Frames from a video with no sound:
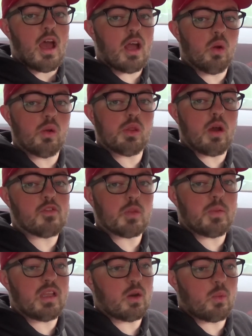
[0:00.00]
and also I've
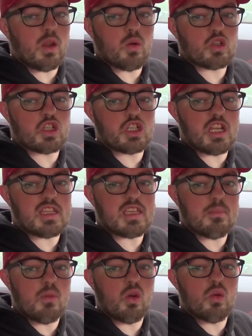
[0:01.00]
just been in a real
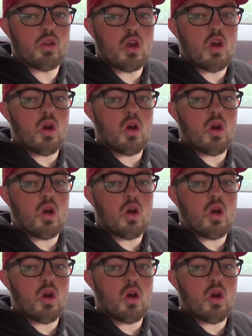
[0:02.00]
shitty mood